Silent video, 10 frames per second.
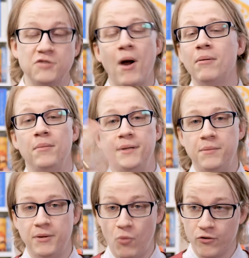It's
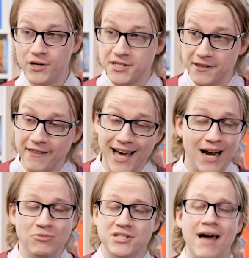probably been more recent than that,
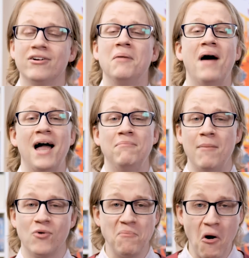I'm just having a bad
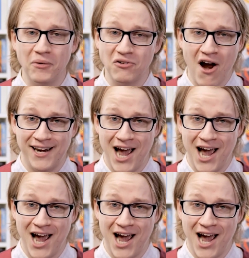memory moment right